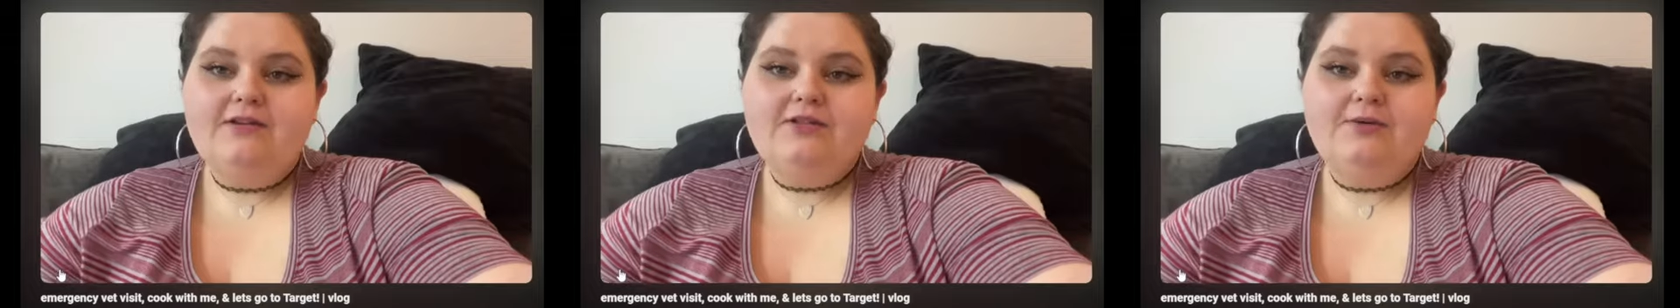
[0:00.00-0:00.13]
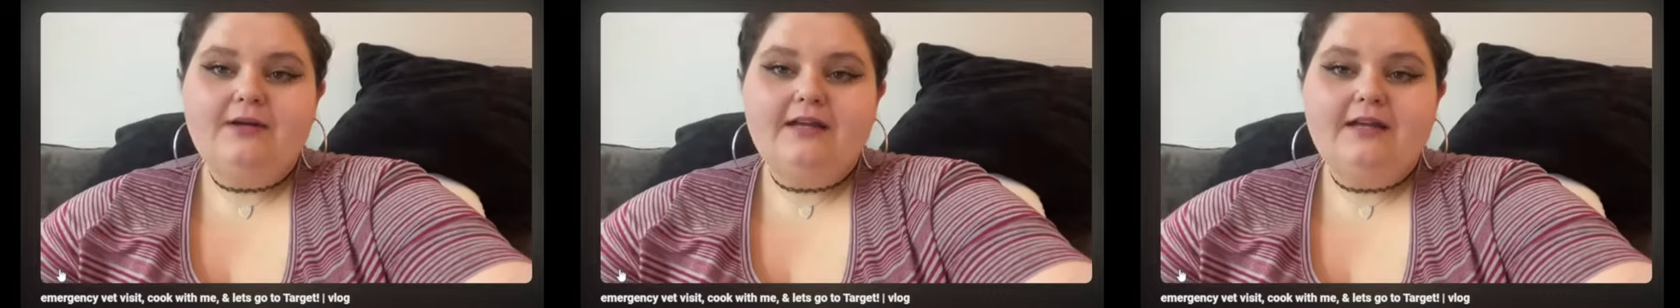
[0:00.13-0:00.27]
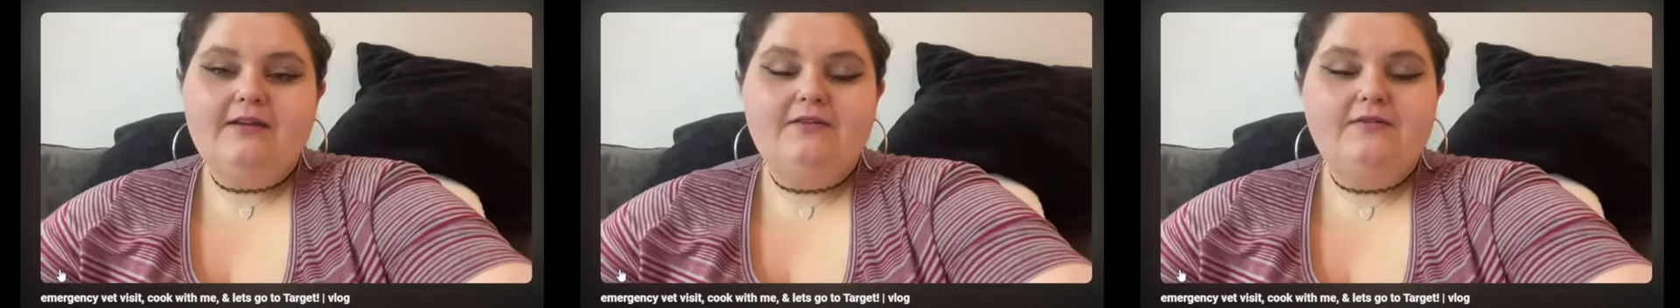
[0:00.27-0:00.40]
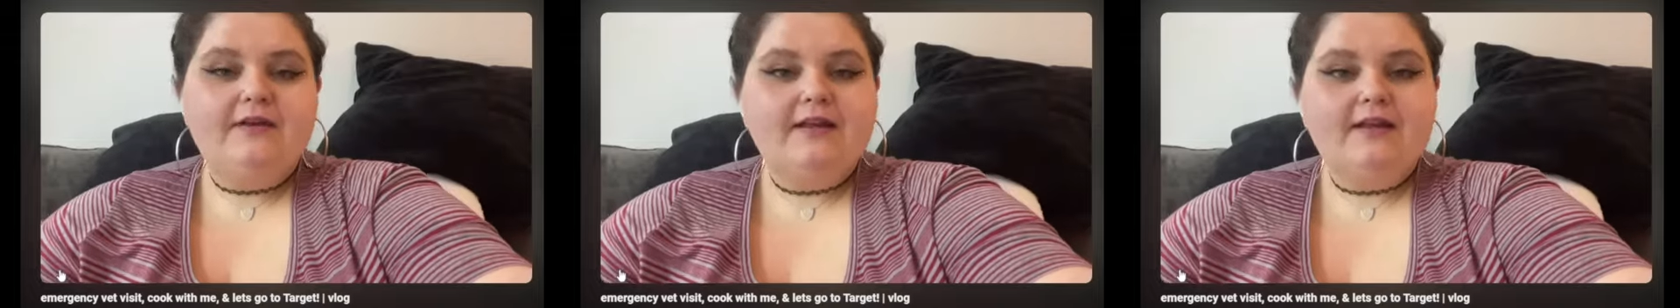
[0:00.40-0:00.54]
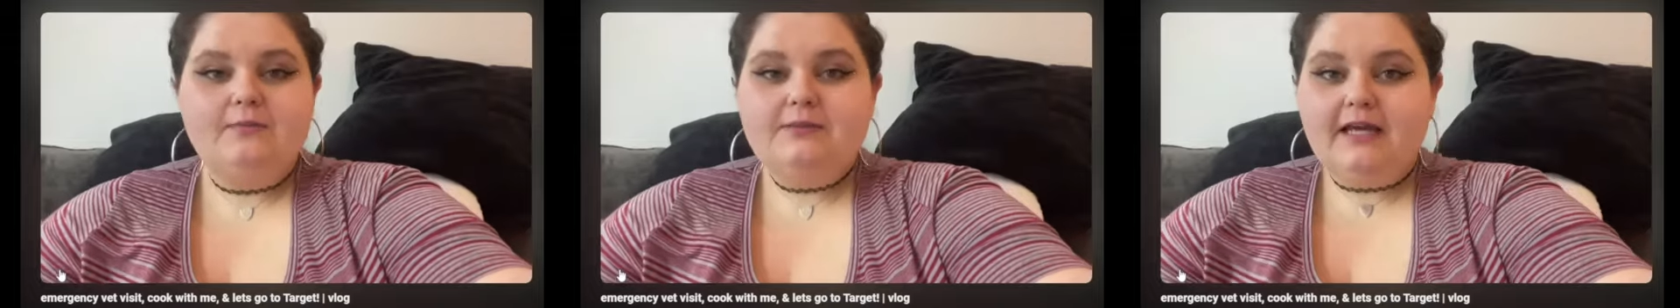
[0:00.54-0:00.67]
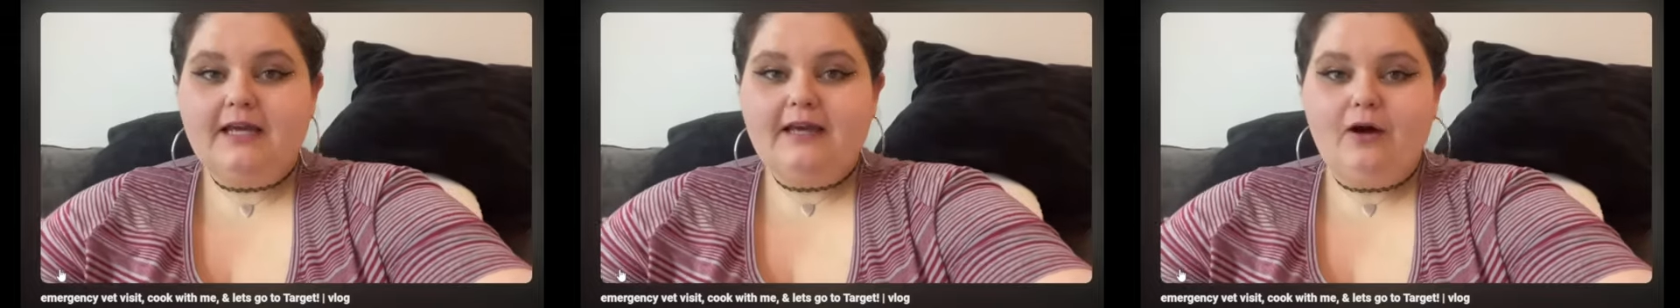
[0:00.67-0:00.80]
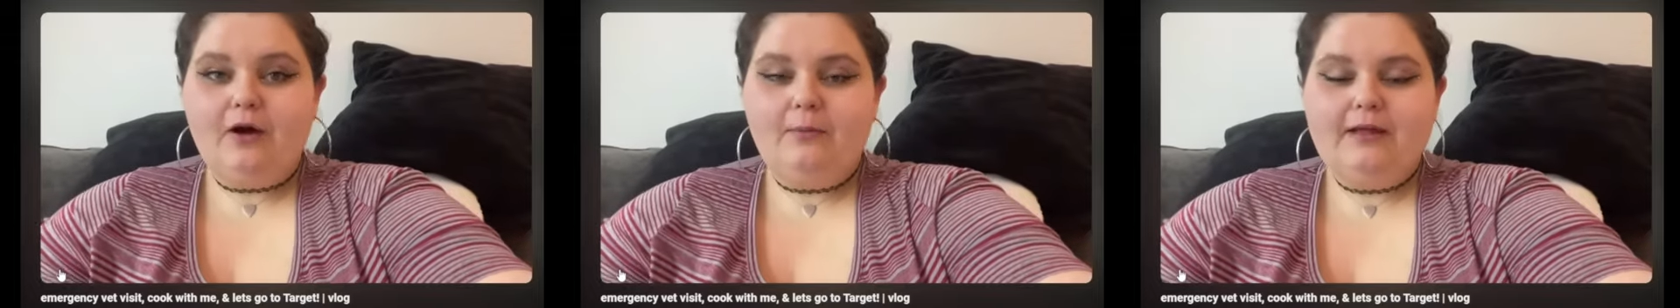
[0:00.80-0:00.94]
I also want to give an
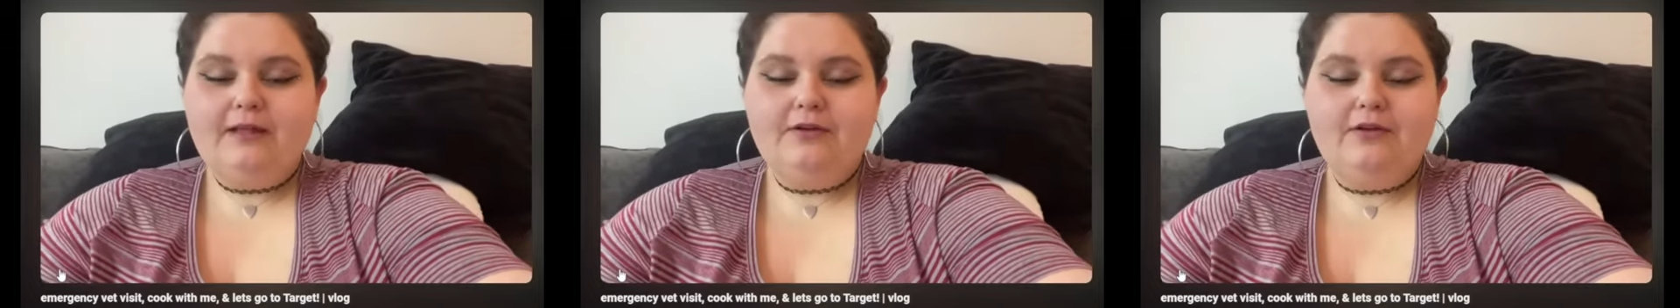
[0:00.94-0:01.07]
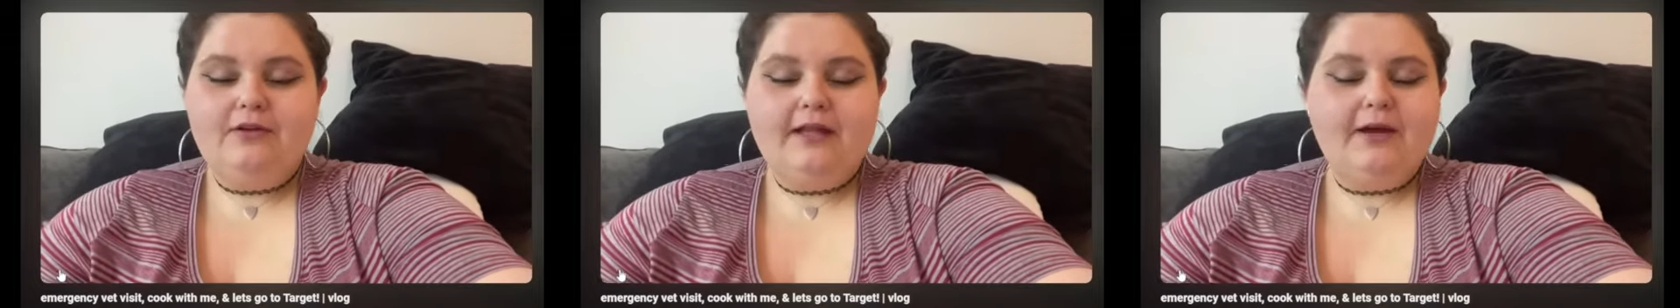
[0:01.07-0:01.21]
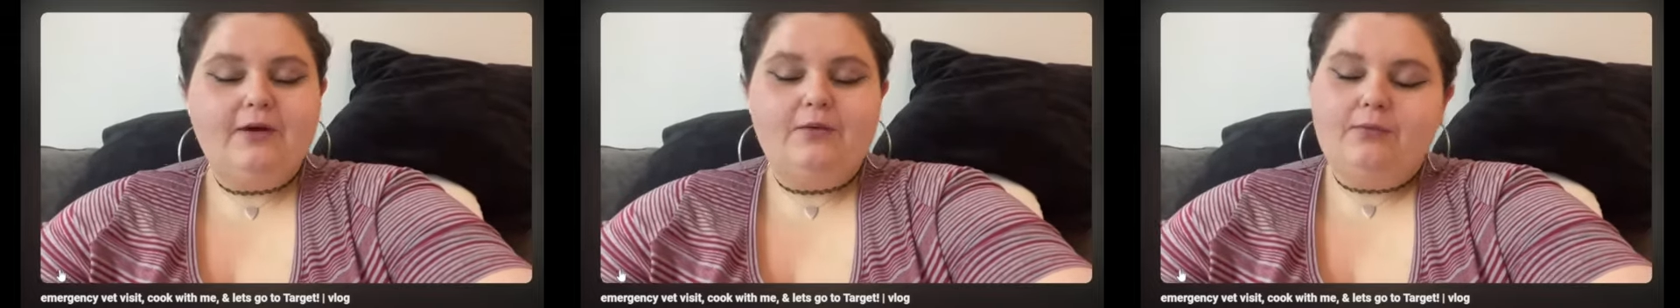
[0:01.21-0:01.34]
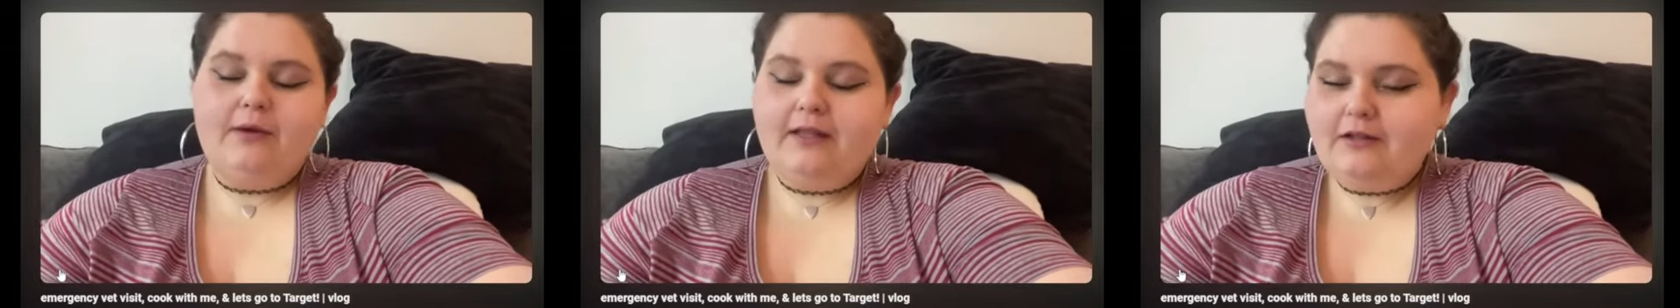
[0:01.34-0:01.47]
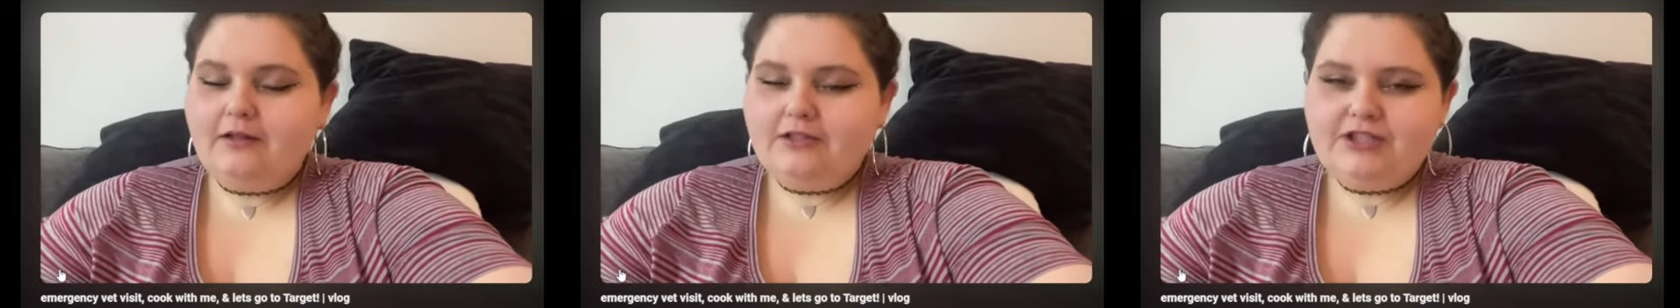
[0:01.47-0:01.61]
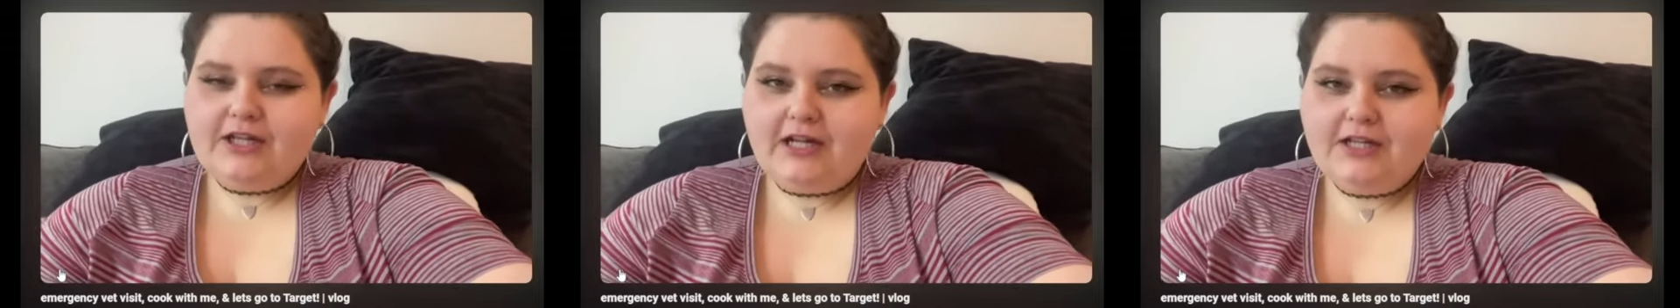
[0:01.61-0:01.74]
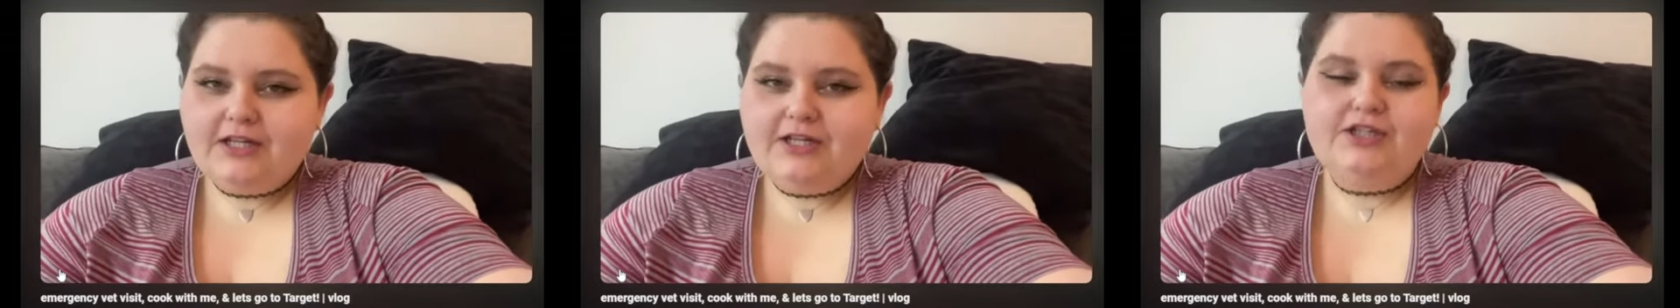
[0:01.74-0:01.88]
update on my little like weight
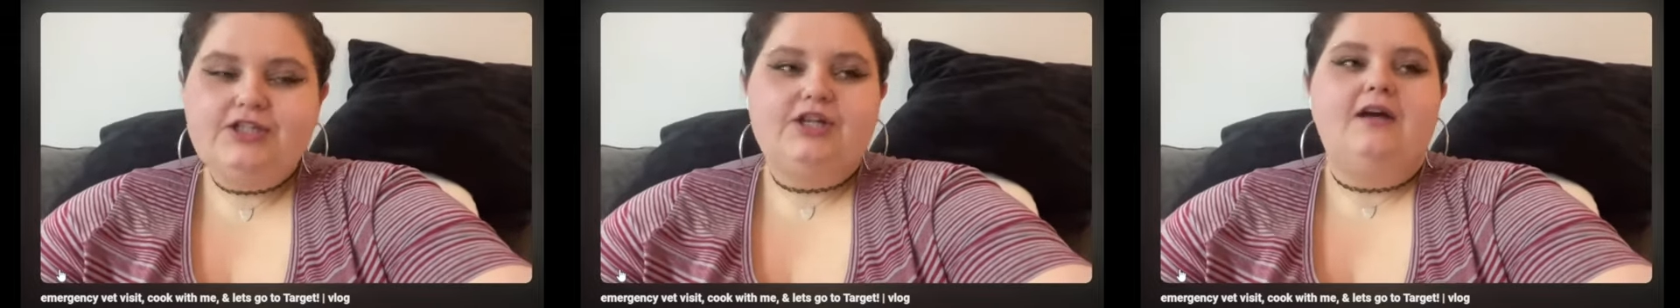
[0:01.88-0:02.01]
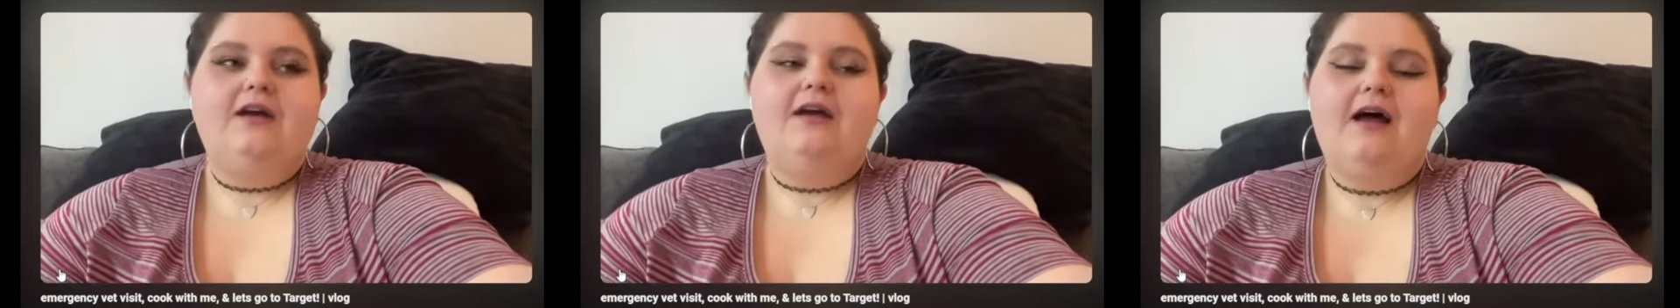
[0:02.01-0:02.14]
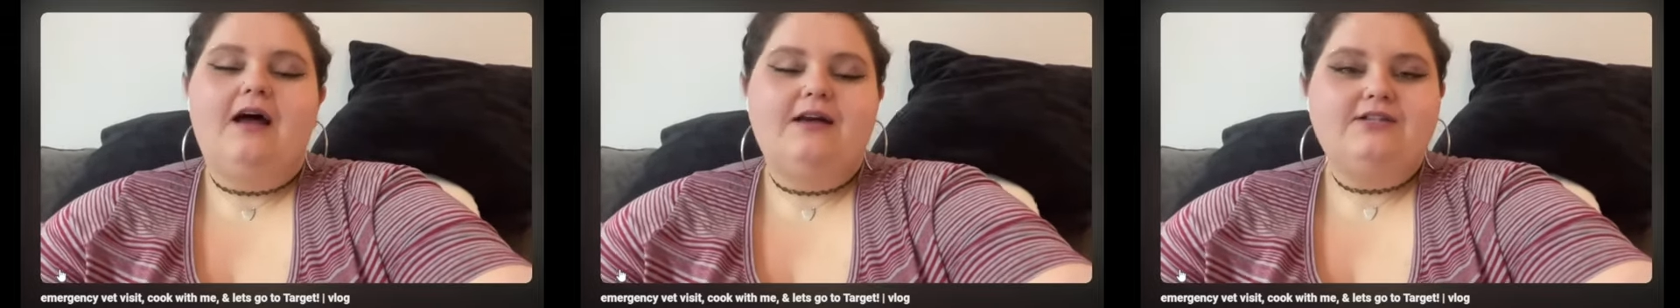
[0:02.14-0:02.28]
loss challenge.